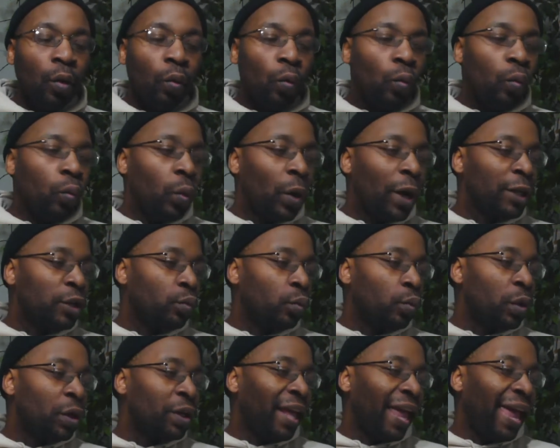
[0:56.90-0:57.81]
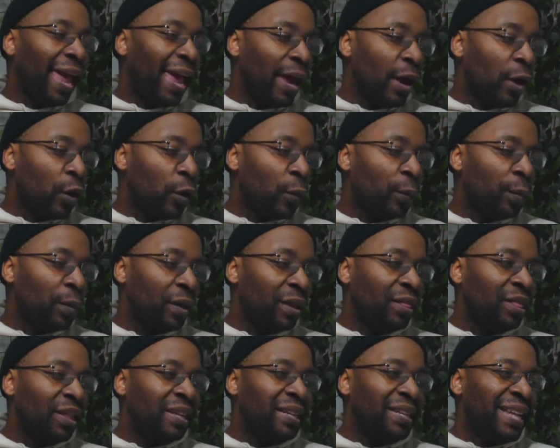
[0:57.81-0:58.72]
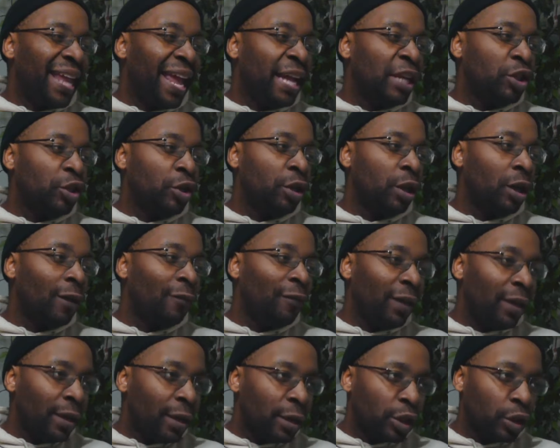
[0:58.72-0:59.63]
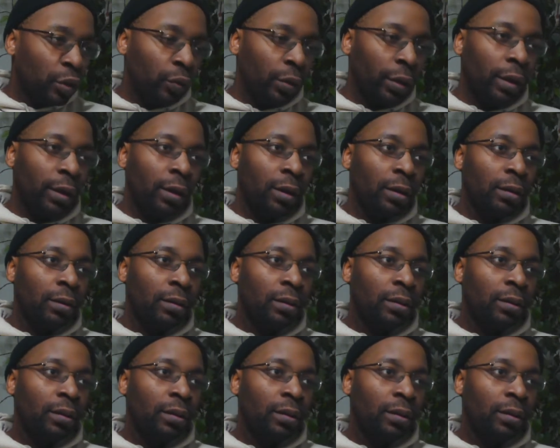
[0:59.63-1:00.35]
what would help the nation of Israel